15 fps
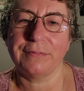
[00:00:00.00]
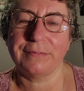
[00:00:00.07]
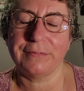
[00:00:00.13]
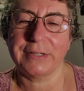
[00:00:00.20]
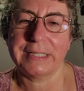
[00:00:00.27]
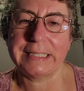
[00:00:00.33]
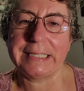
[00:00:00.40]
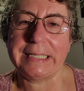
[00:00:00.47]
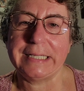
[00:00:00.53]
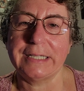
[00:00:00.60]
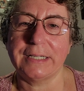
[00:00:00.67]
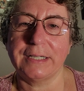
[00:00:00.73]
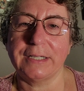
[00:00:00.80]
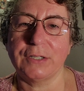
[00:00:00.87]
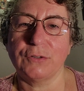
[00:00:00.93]
really,
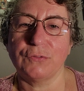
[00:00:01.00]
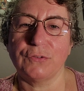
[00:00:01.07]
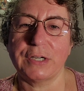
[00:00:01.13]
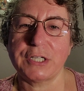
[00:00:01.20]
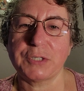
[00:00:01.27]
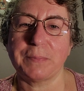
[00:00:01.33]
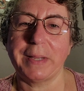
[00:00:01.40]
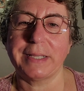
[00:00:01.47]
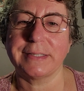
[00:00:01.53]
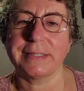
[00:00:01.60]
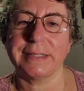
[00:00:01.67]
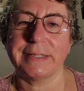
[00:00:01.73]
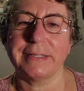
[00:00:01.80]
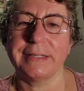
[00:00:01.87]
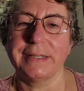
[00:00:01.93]
a
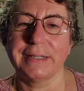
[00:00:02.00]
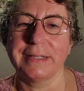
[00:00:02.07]
regimented